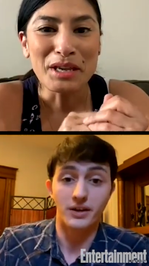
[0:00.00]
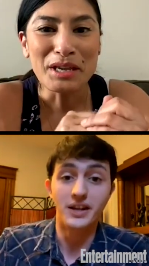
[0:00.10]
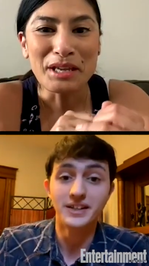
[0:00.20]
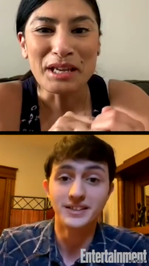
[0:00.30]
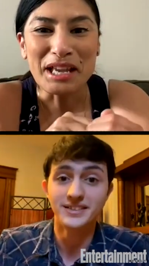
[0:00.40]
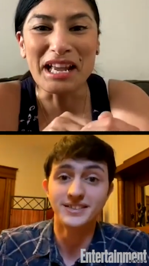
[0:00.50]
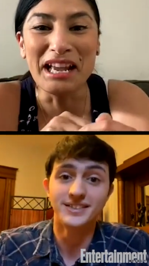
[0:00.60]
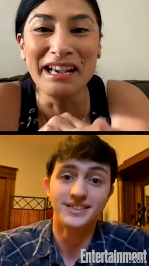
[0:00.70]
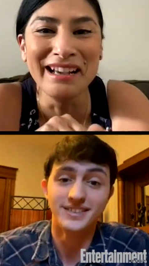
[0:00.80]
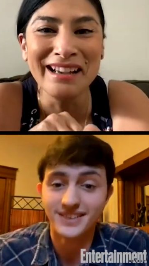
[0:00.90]
Speaker 1: one.
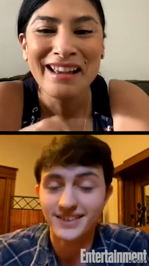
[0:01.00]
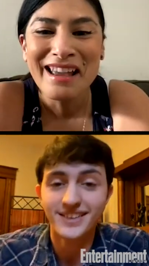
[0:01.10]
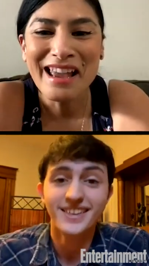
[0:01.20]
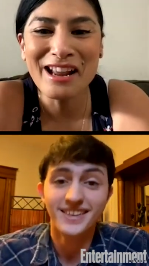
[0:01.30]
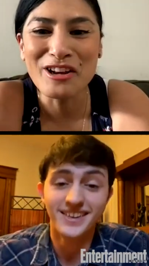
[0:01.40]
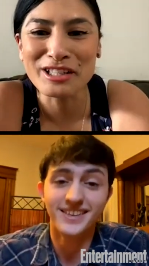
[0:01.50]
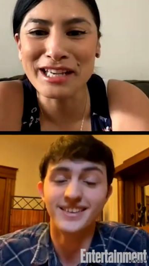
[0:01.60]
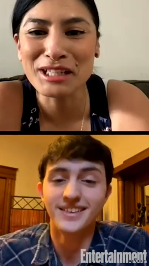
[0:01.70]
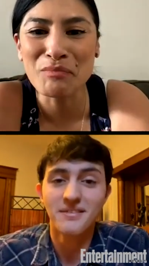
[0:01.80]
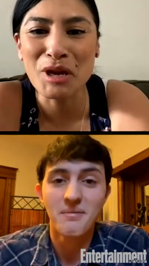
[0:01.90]
It looks like
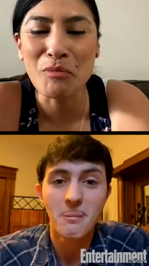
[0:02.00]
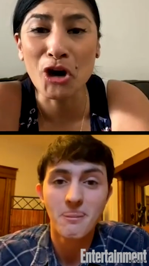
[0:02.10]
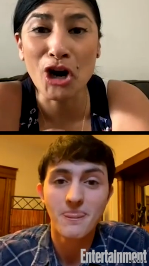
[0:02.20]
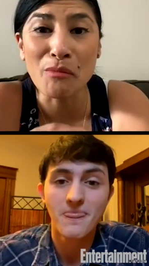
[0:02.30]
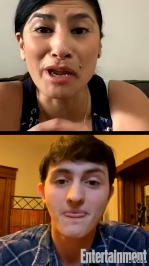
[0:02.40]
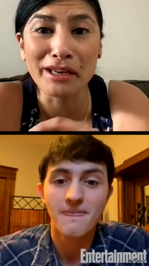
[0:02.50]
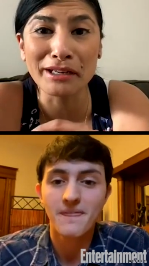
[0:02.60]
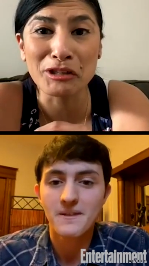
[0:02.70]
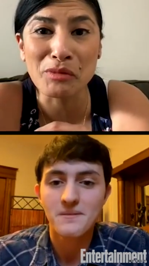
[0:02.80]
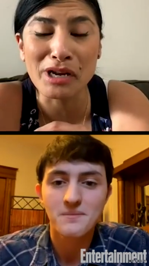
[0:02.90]
some people are coming in a
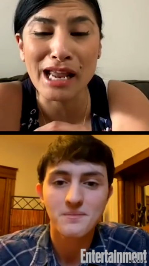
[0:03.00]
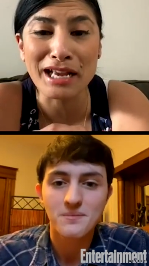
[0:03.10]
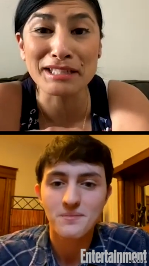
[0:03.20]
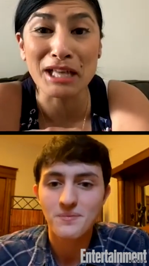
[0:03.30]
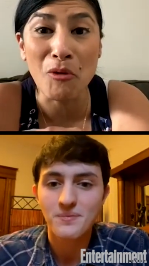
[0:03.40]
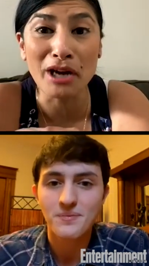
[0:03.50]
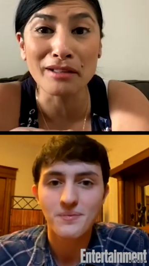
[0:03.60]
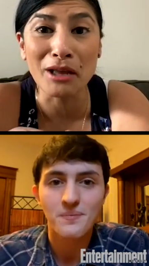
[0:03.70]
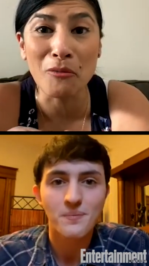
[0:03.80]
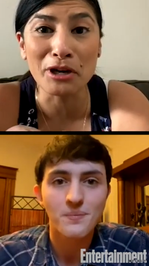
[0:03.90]
little bit late because they want
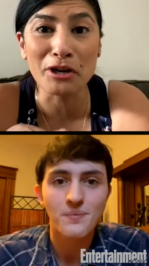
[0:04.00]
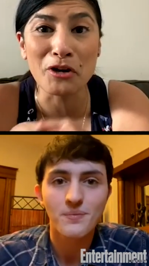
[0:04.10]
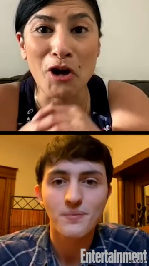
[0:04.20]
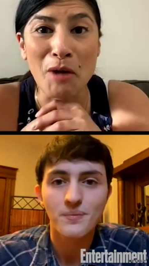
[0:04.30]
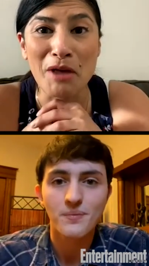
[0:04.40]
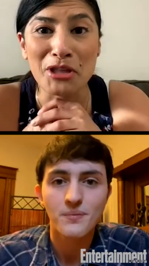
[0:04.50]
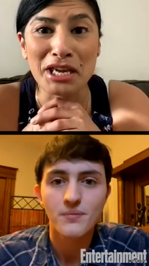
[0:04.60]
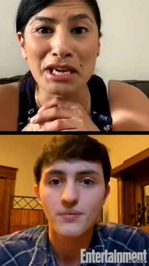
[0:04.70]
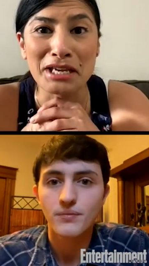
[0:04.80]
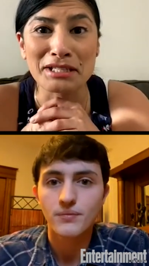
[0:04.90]
to know about the
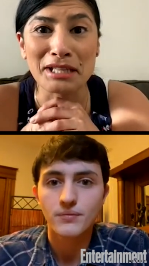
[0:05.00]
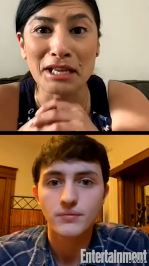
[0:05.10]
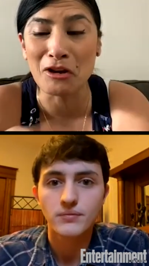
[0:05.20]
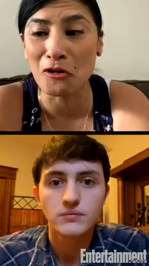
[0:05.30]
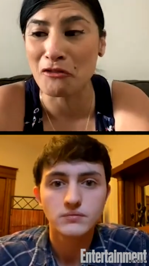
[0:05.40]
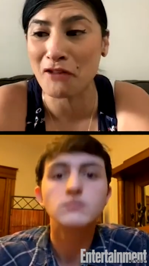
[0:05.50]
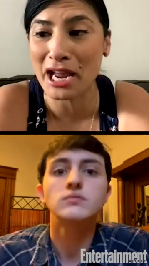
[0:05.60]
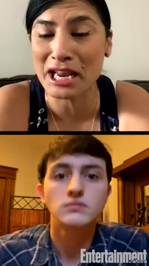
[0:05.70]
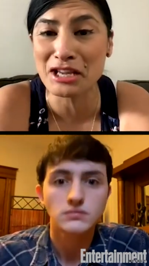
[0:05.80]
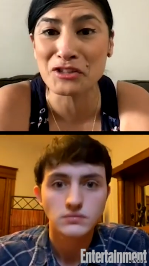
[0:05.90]
kiss. They know the
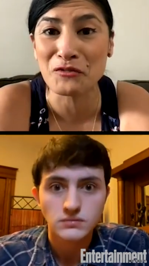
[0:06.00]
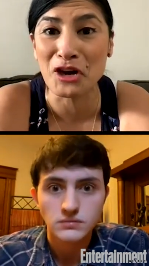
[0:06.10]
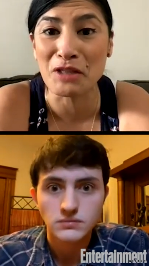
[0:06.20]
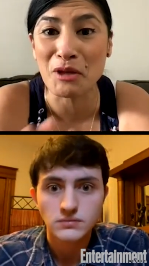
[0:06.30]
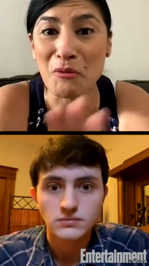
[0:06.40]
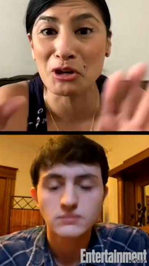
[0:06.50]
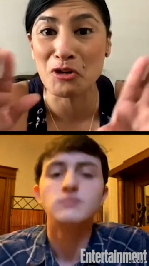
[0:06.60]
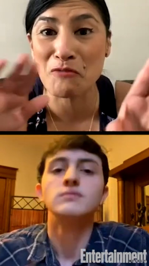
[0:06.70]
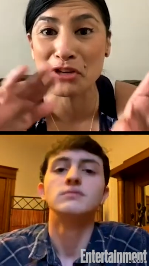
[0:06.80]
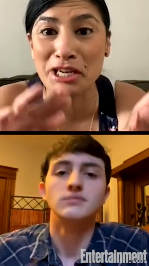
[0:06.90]
fighting is fun. They want to know
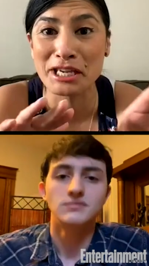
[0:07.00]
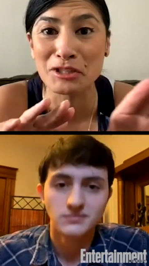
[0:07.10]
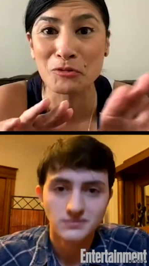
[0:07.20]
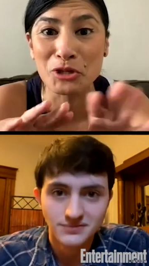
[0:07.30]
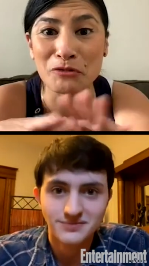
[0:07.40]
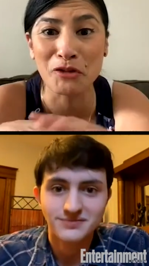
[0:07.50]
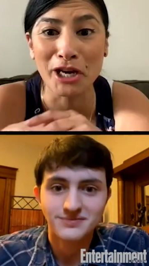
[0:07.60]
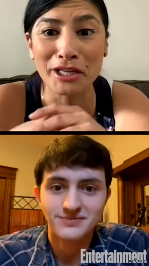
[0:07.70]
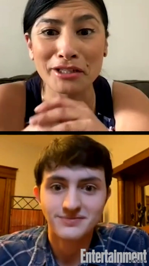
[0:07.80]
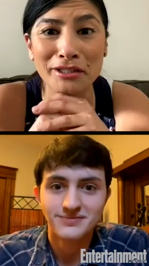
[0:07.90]
if the kiss was
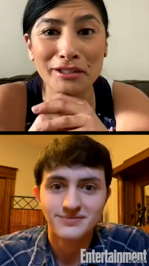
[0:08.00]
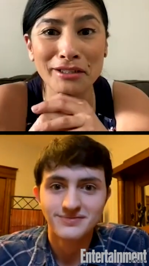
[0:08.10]
fun.